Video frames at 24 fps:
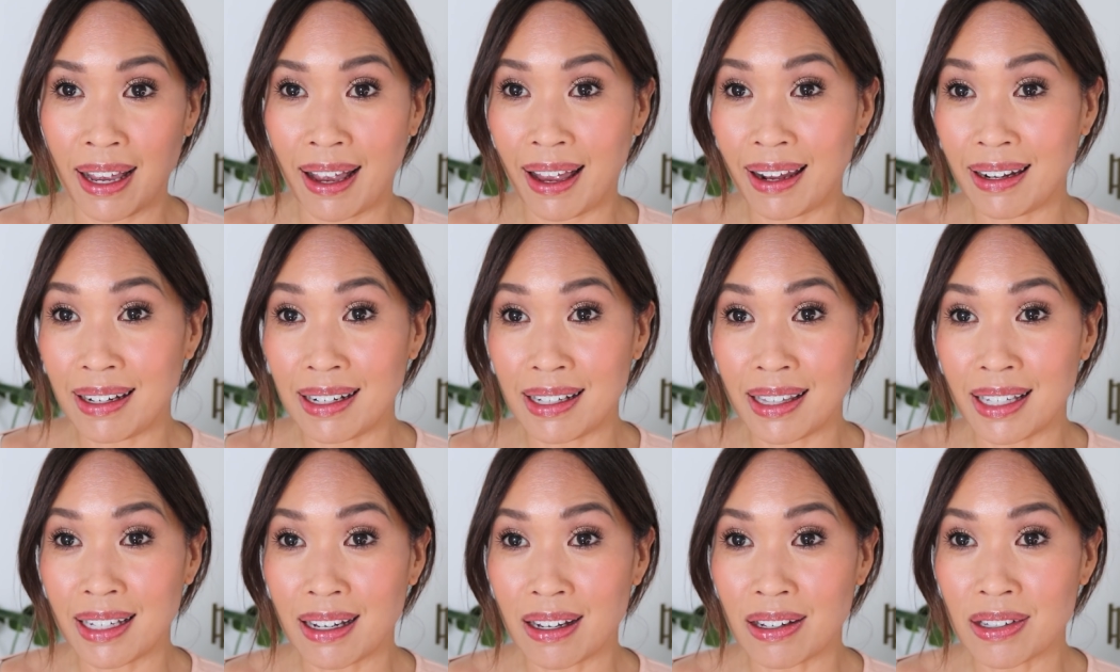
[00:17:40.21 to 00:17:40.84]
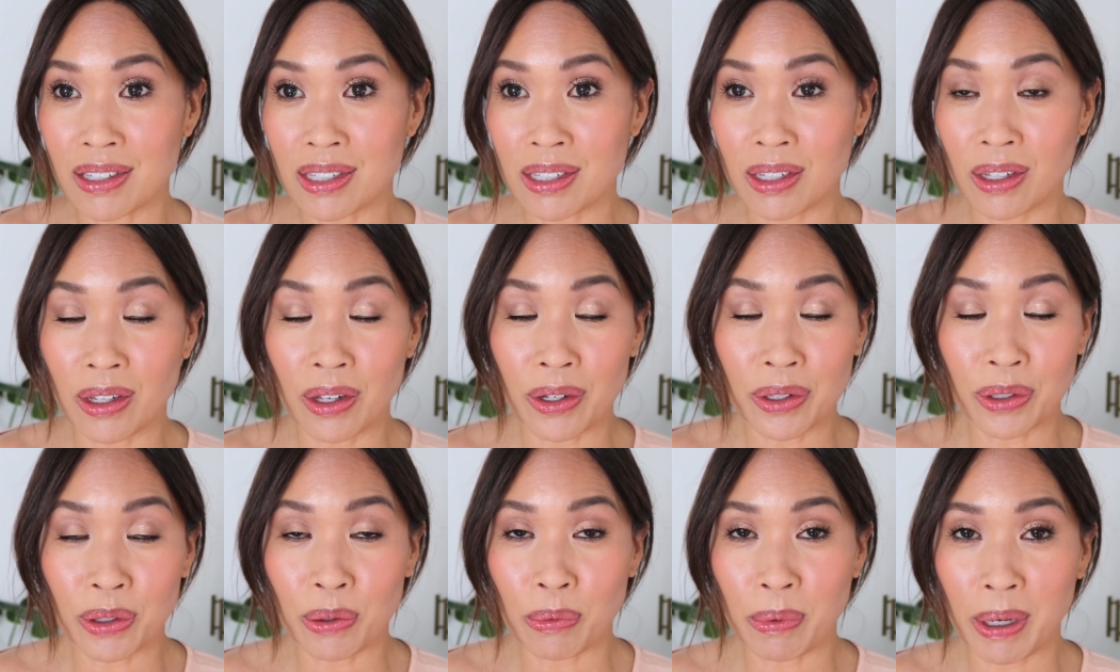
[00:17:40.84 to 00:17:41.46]
anything else
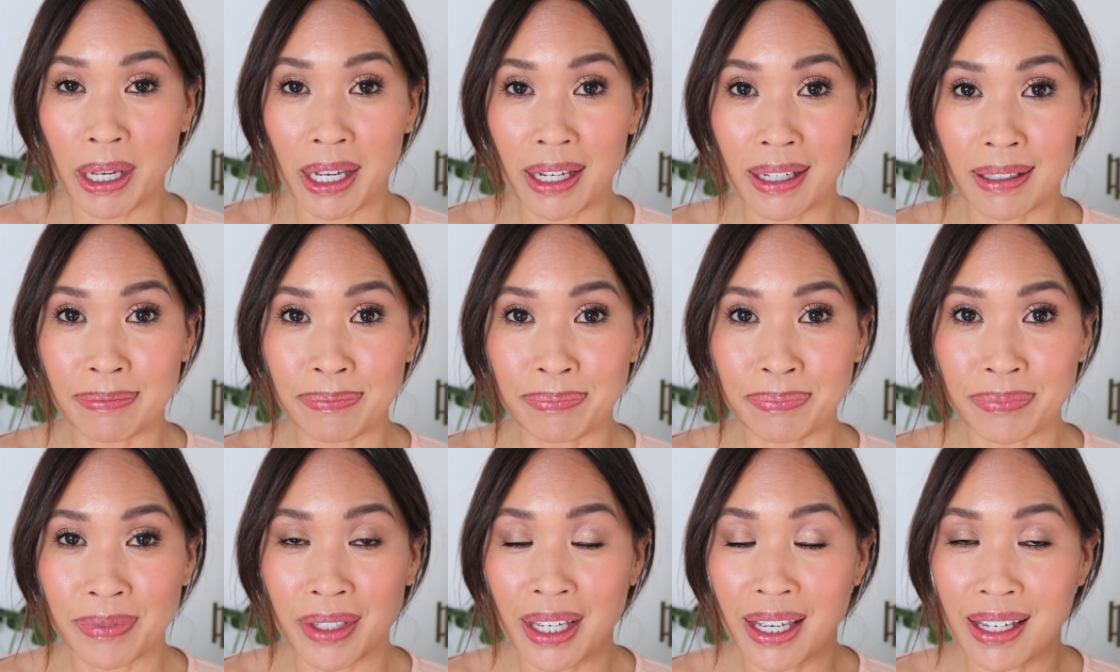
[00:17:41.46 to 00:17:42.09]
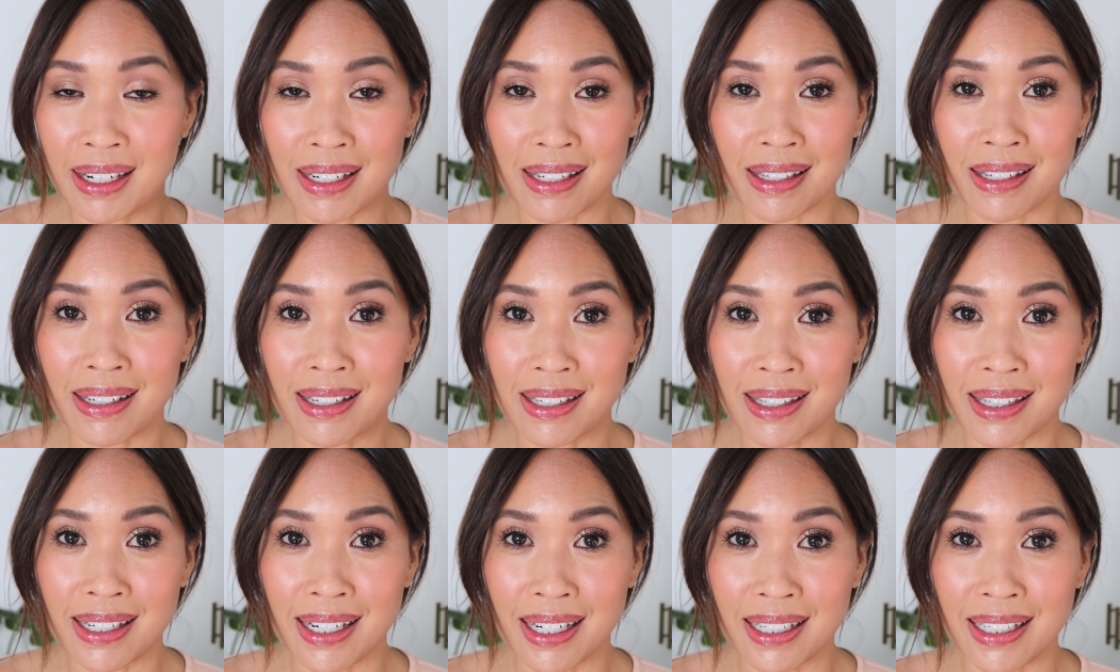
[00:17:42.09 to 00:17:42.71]
along the way and is
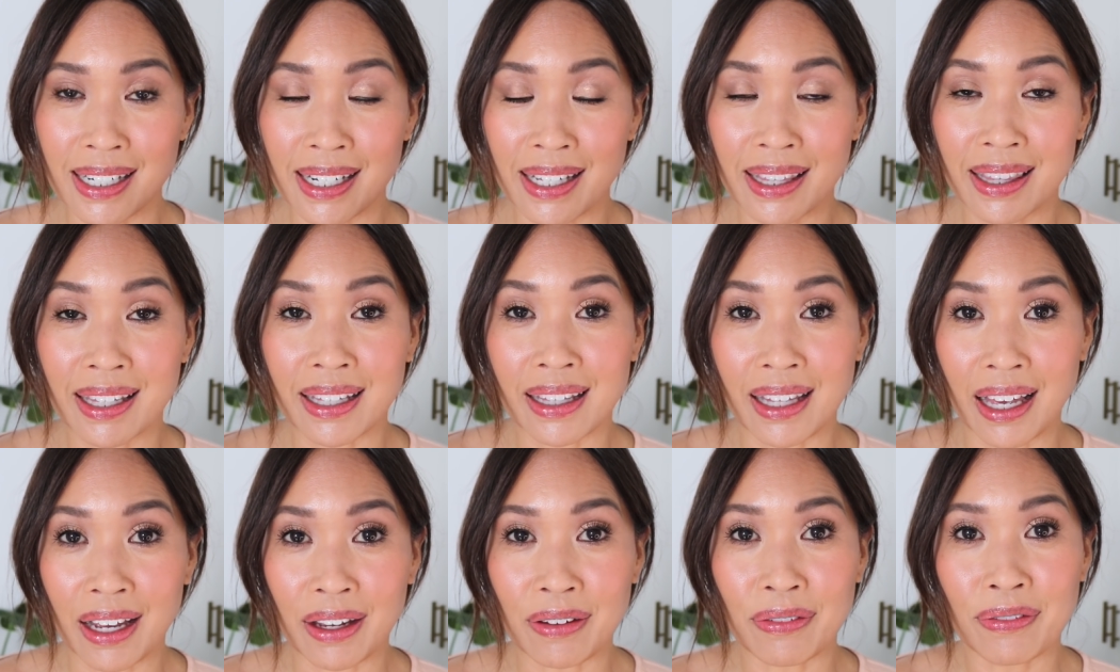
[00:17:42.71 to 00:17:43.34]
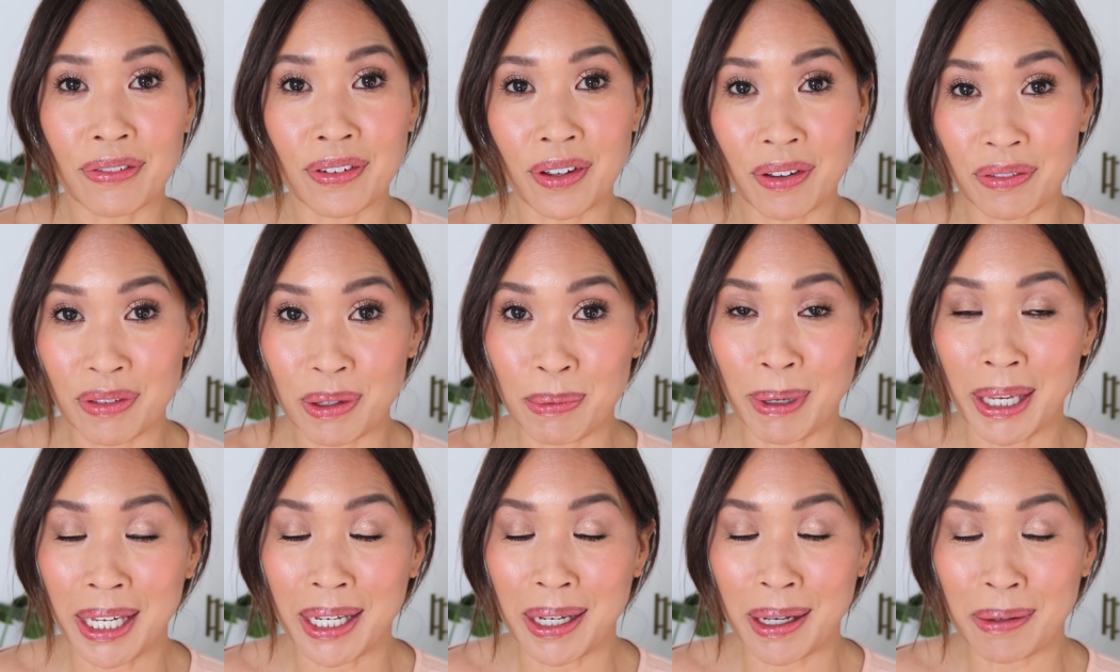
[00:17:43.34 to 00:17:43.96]
extending the life of the
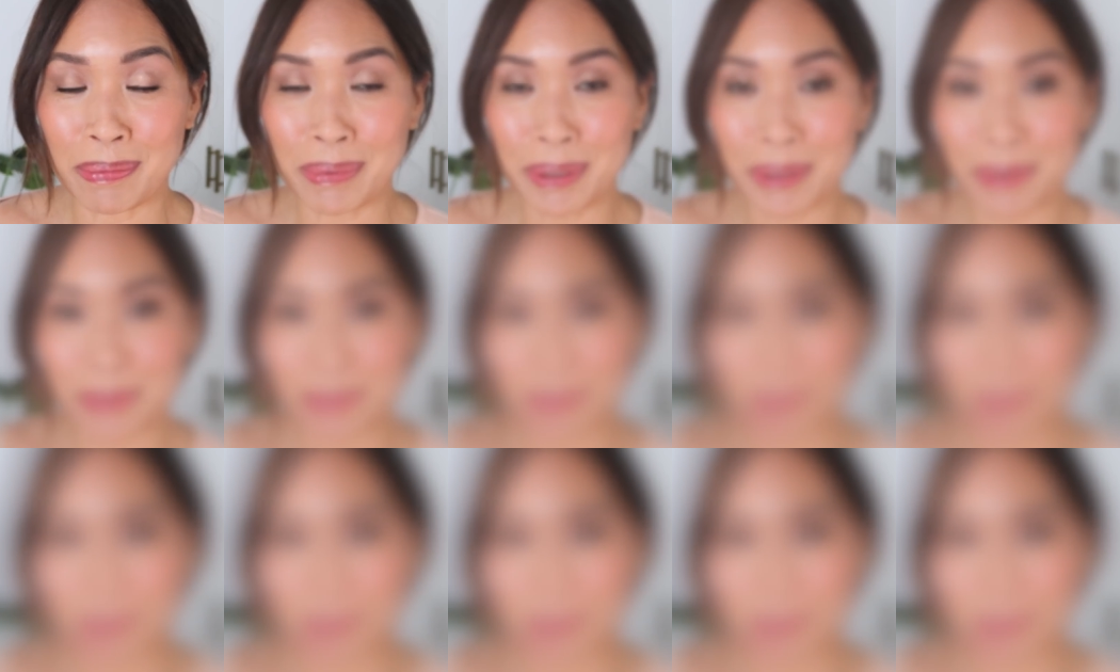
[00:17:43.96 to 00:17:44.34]
makeup.